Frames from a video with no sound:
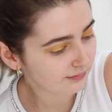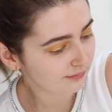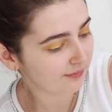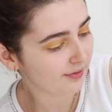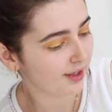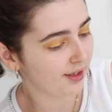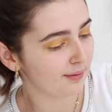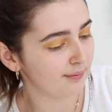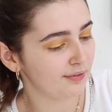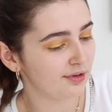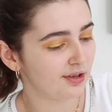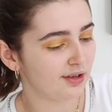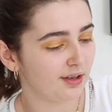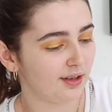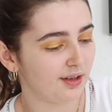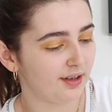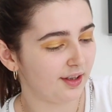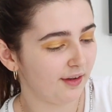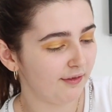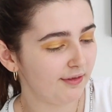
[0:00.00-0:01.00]
And then I'm just
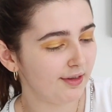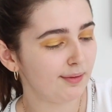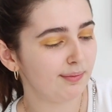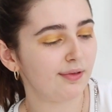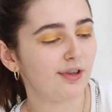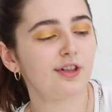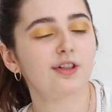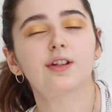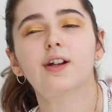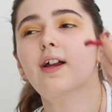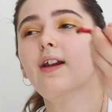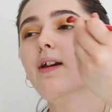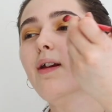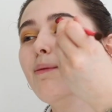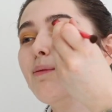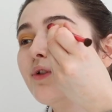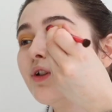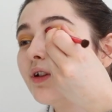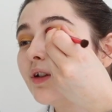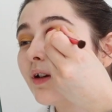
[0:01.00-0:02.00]
going to take this brush again and
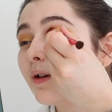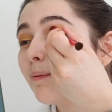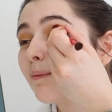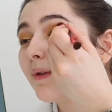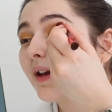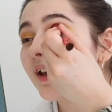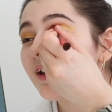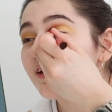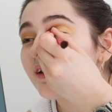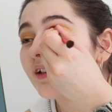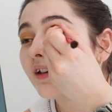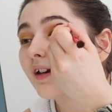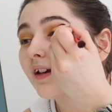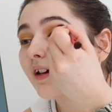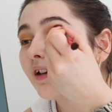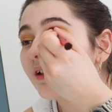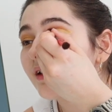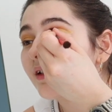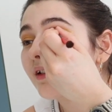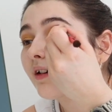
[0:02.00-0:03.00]
I'm just going to blend it
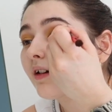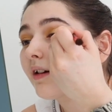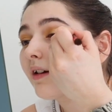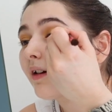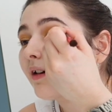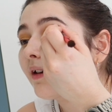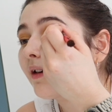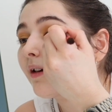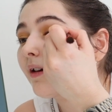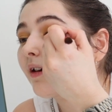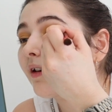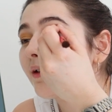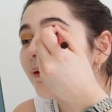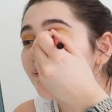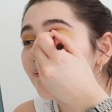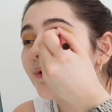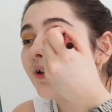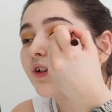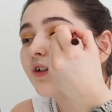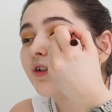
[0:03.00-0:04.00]
in.
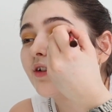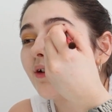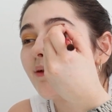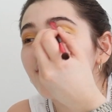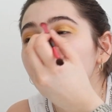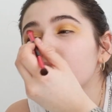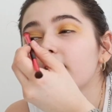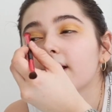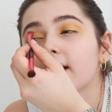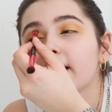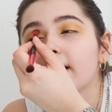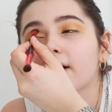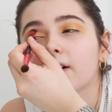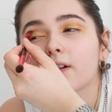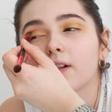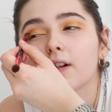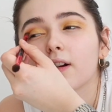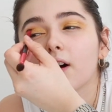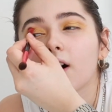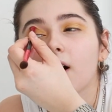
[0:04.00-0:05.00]
Because you don't want any like
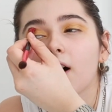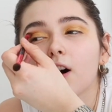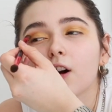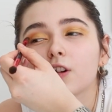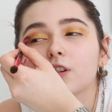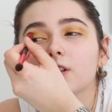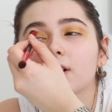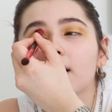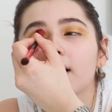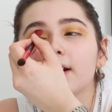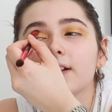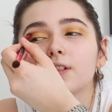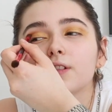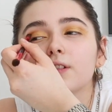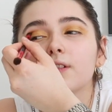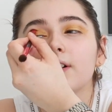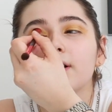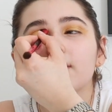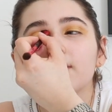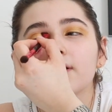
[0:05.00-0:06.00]
harsh lines
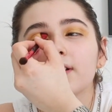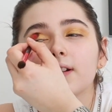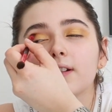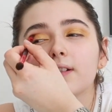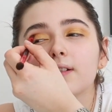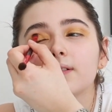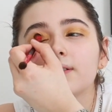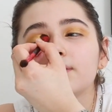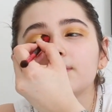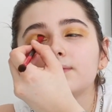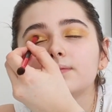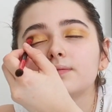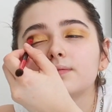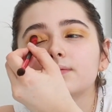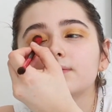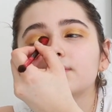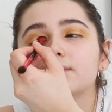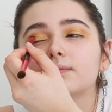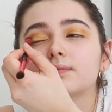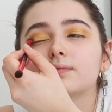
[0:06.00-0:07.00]
or anything.
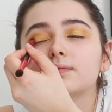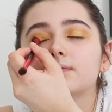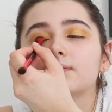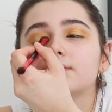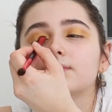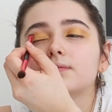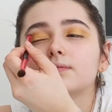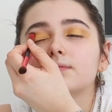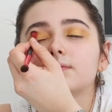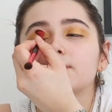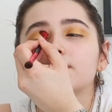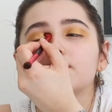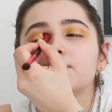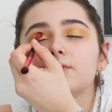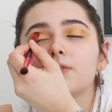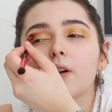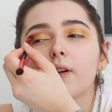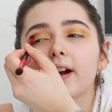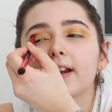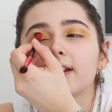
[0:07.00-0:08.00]

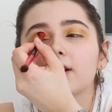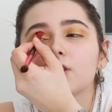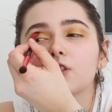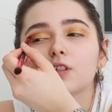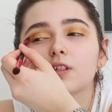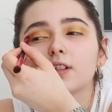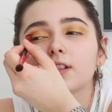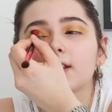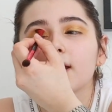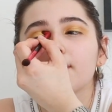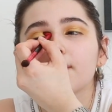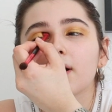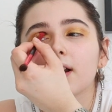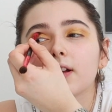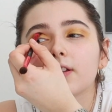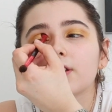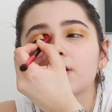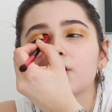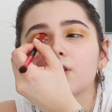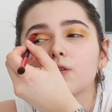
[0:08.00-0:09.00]
Though I did use the same
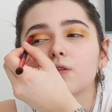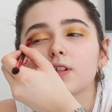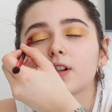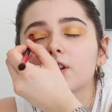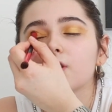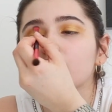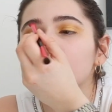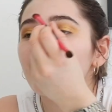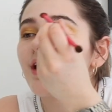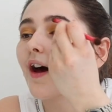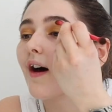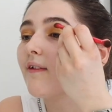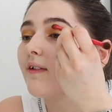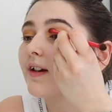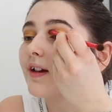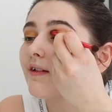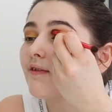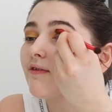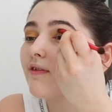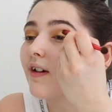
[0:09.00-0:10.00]
colour, so you really shouldn't have
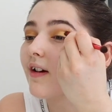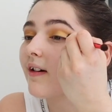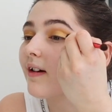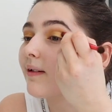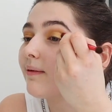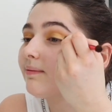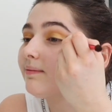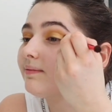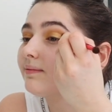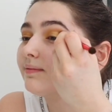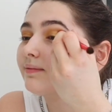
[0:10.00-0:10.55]
any in theory.